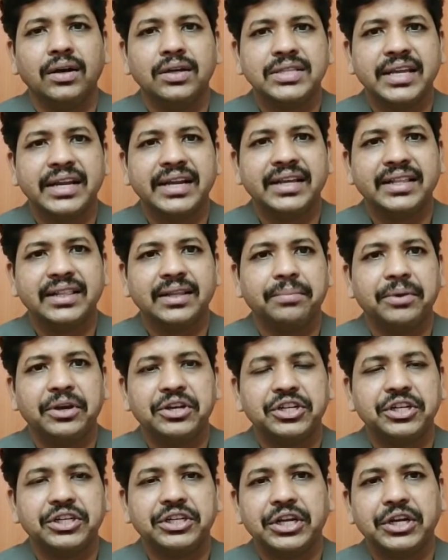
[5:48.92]
sending the
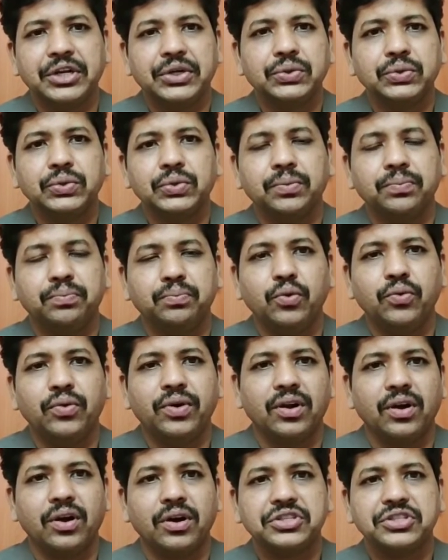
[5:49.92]
patient into
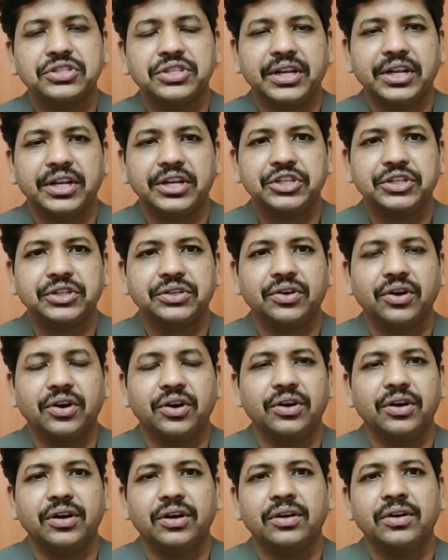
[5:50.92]
poor oxygenation
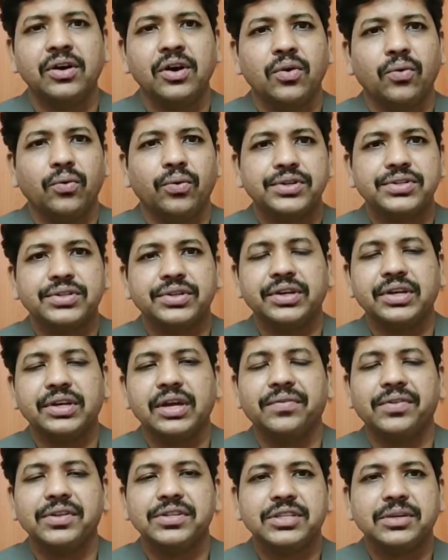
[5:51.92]
or worsening
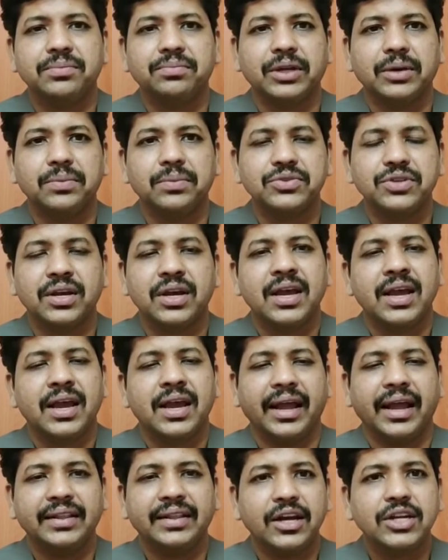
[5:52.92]
of the symptoms.
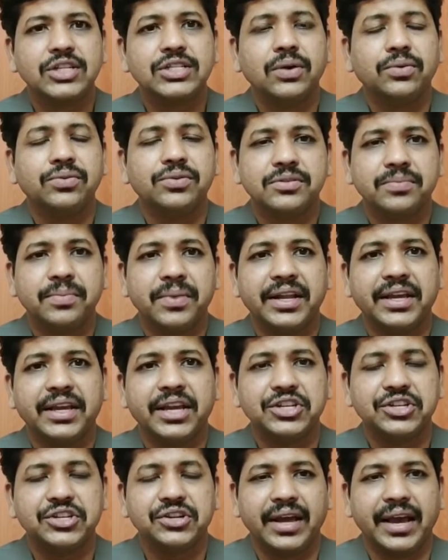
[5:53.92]
And that's how this
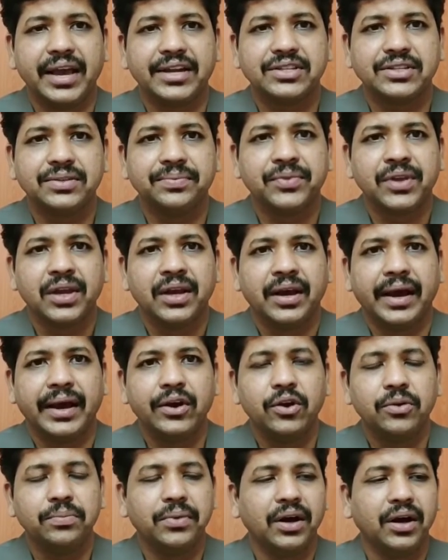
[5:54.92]
medication acts. I
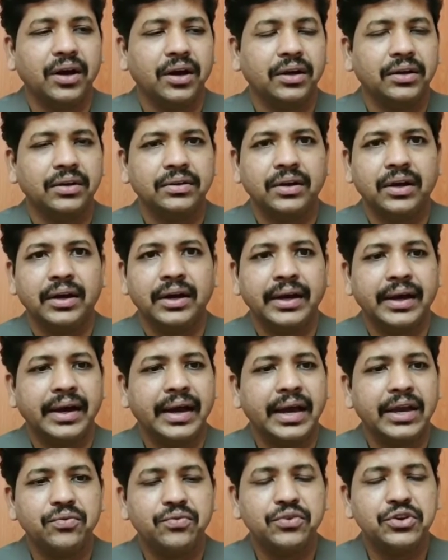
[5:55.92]
hope,
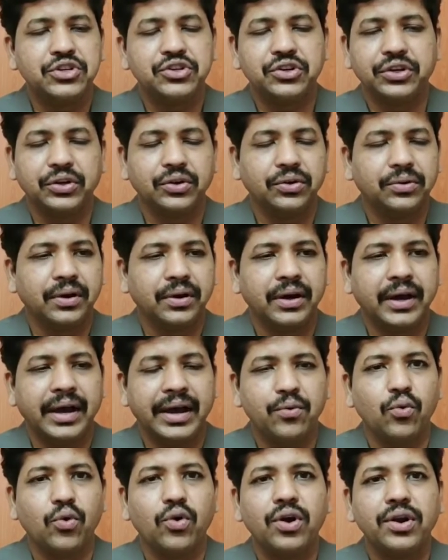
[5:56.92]
I wish, I
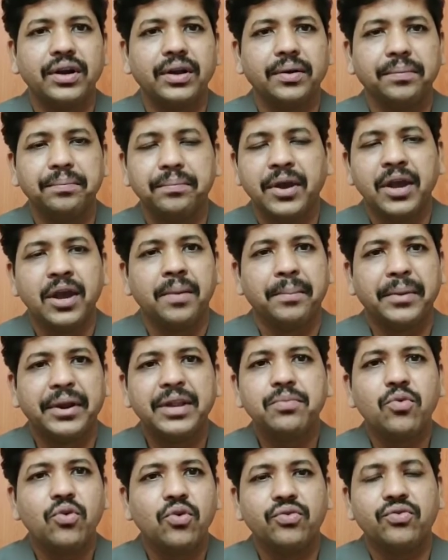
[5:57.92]
want
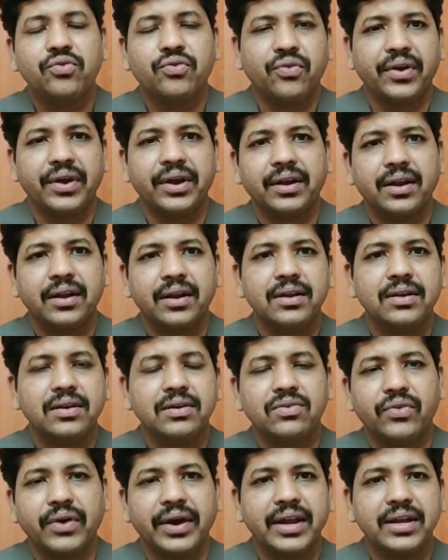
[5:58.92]
many more clinical
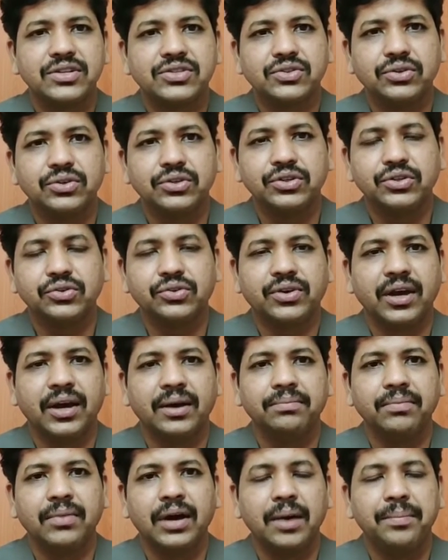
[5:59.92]
trials to
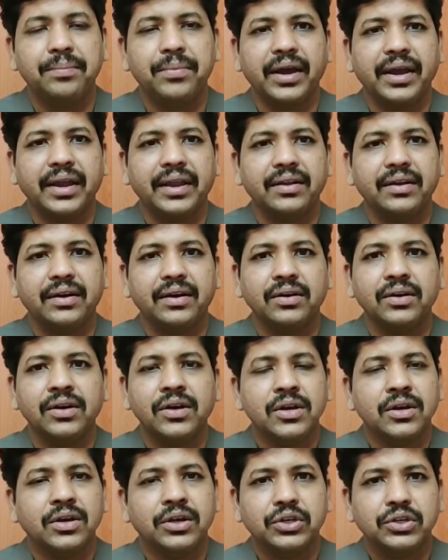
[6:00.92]
come up, and
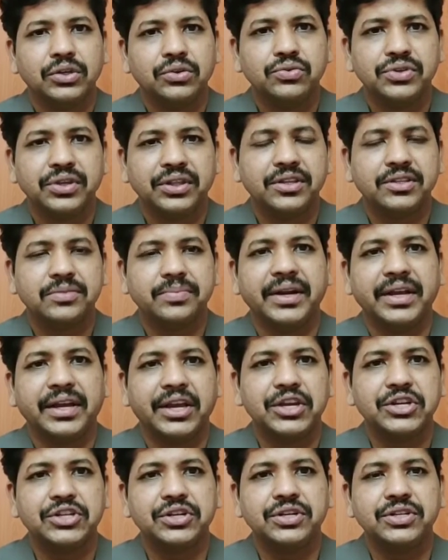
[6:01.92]
using these
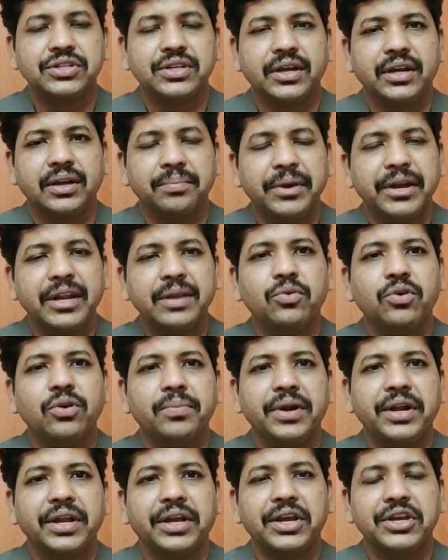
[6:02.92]
medications and many more
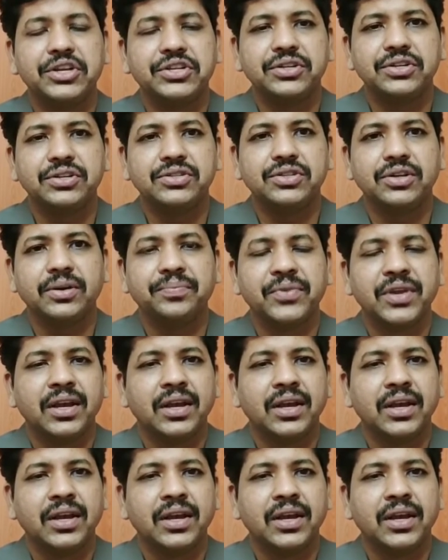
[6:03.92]
medications,